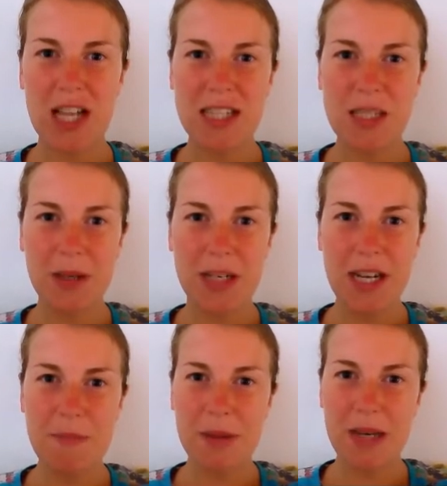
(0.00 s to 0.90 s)

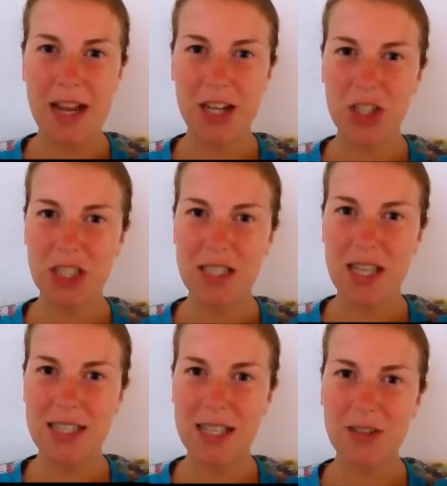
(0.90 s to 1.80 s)
Canterbury, but it
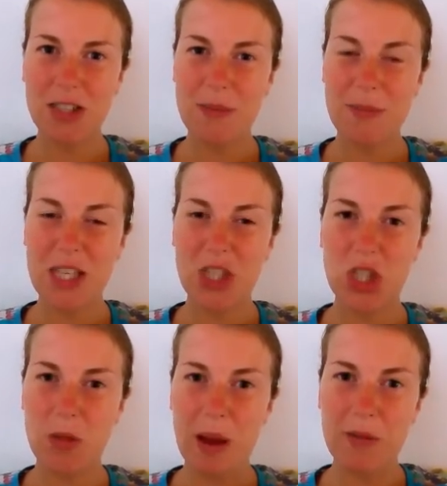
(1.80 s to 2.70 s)
actually turned out to
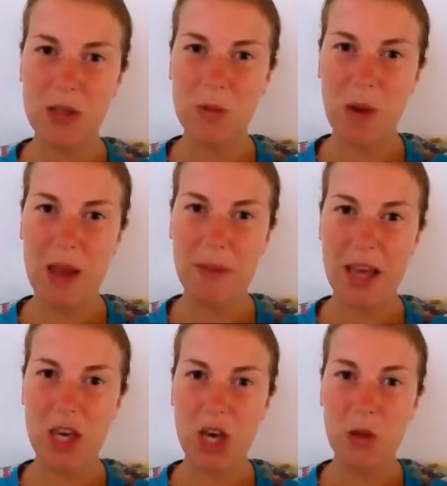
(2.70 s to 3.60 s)
be 2 hours away
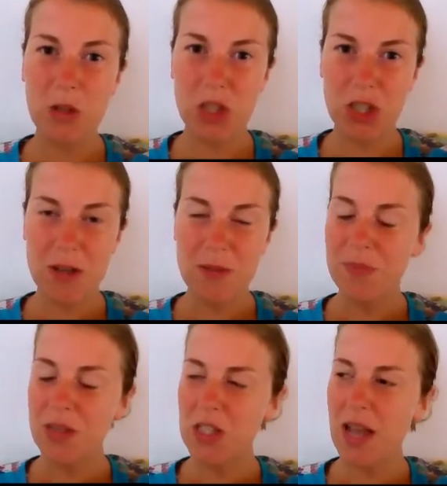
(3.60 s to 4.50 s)
by coach.
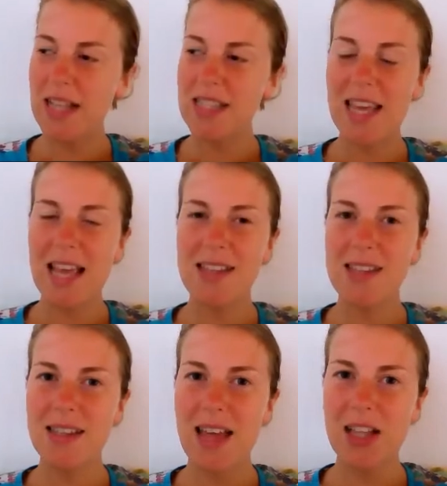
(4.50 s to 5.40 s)
So I had to
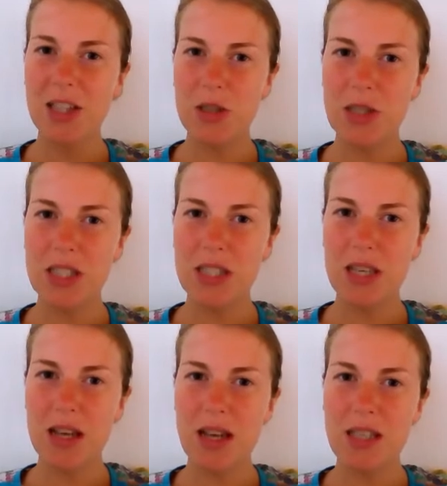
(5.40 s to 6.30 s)
cancel that,
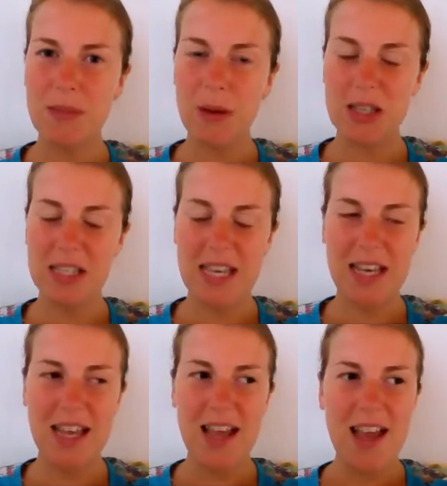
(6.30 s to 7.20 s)
lose a
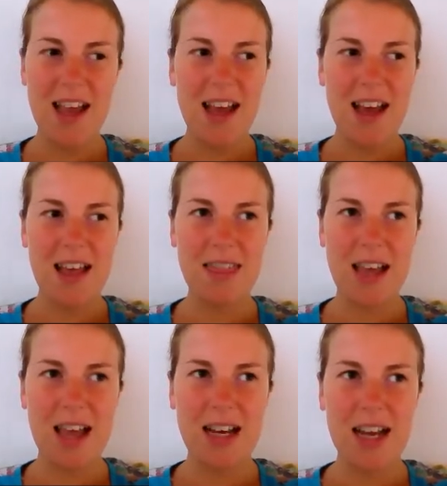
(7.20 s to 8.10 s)
deposit.
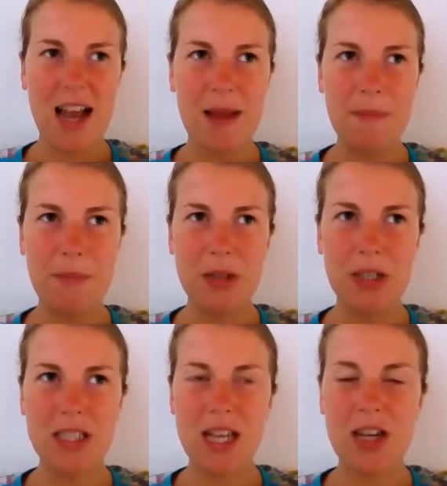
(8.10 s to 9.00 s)
And then I
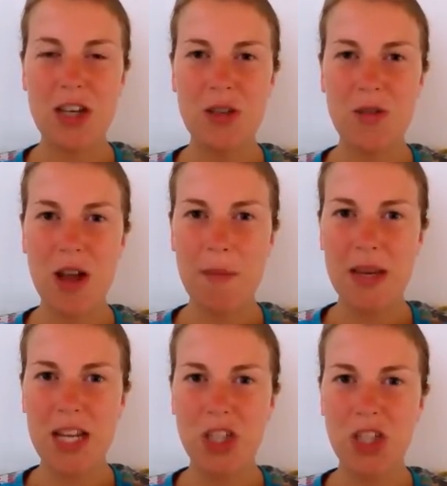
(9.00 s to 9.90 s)
booked another
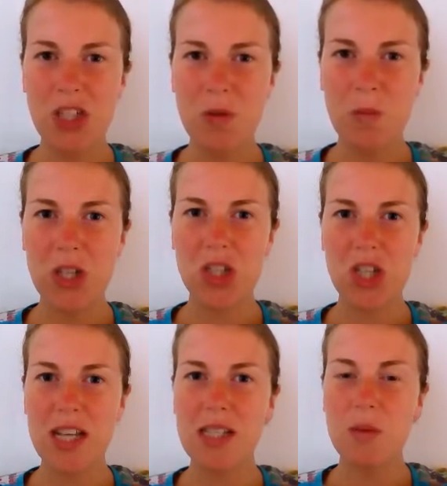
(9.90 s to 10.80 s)
accommodation,
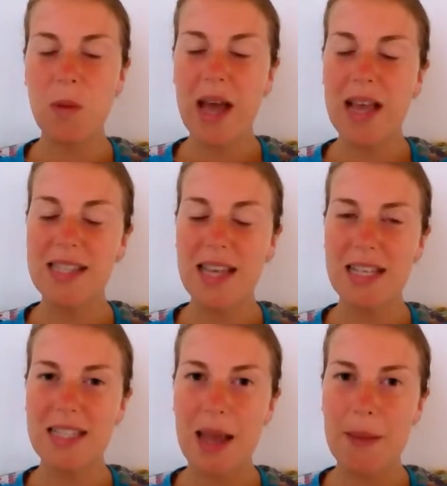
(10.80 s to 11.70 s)
which I swear
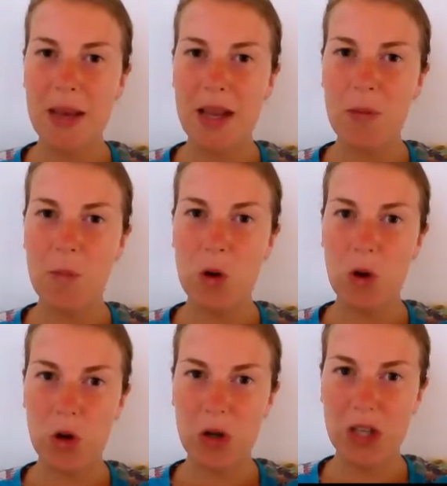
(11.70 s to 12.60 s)
said 10-minute
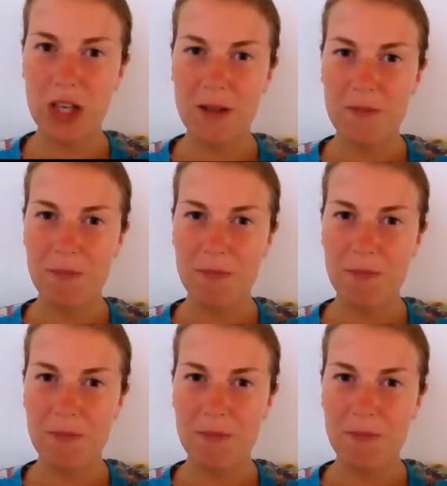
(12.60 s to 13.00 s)
walk,